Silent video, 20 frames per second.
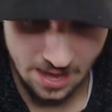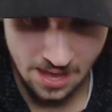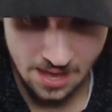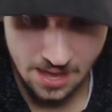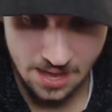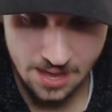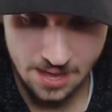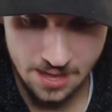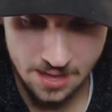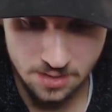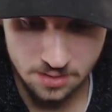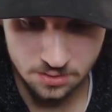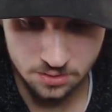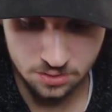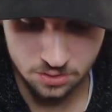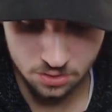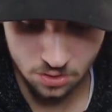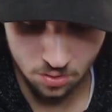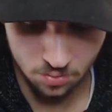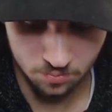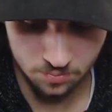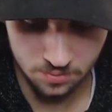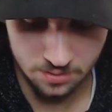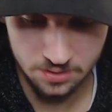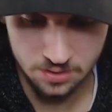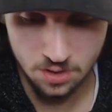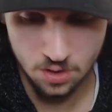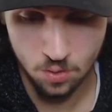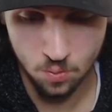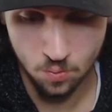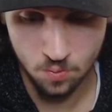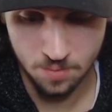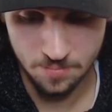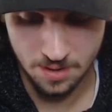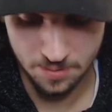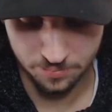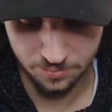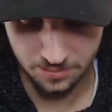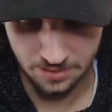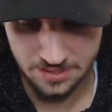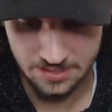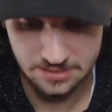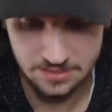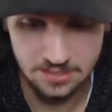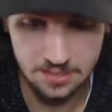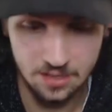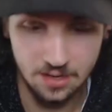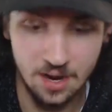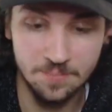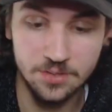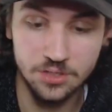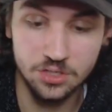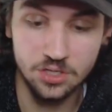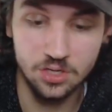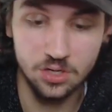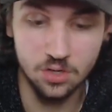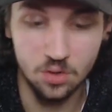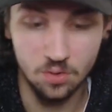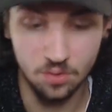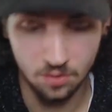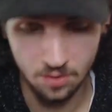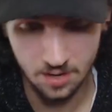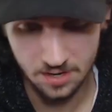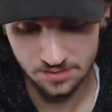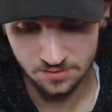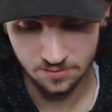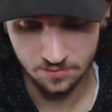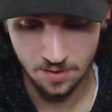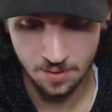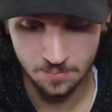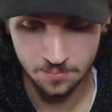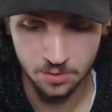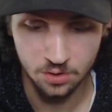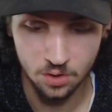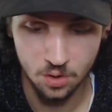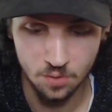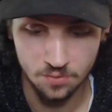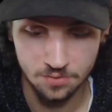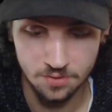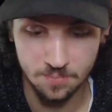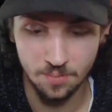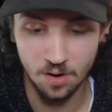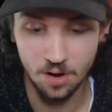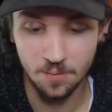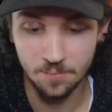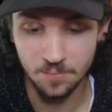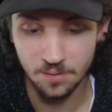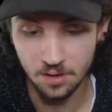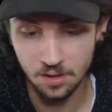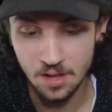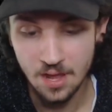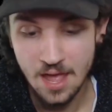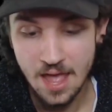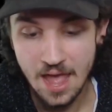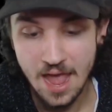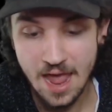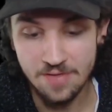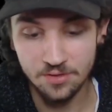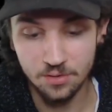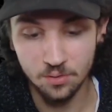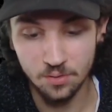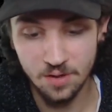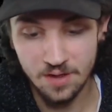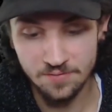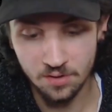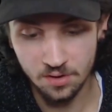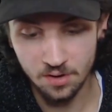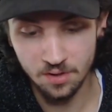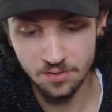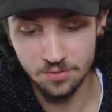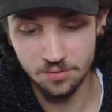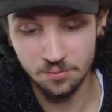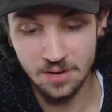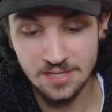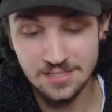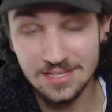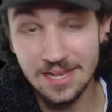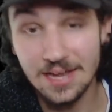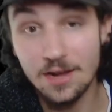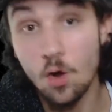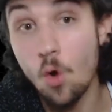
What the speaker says: I don't really know what my play is here. I'm just gonna go aggressive. I'm gonna go with the barb barrel and the graveyard on the right side.